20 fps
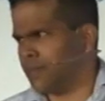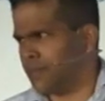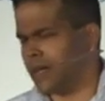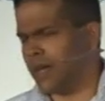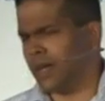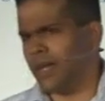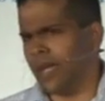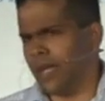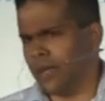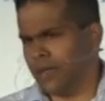
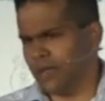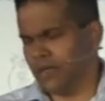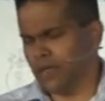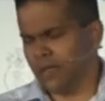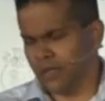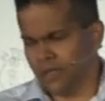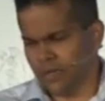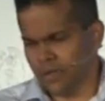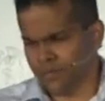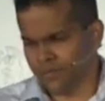I
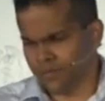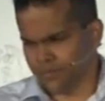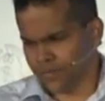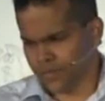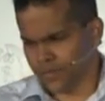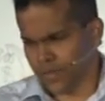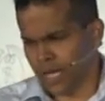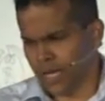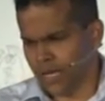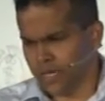had
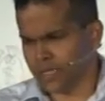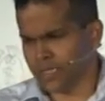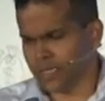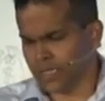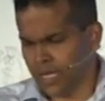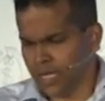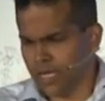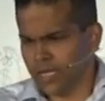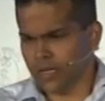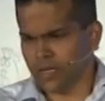a
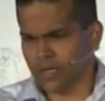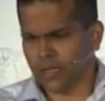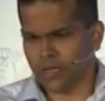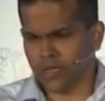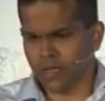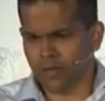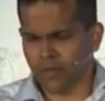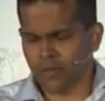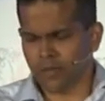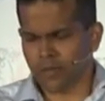senior
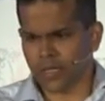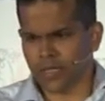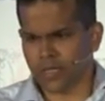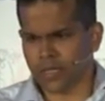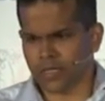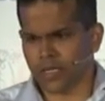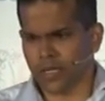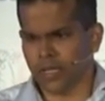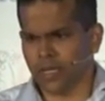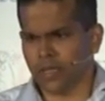developer
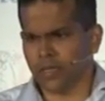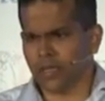yesterday.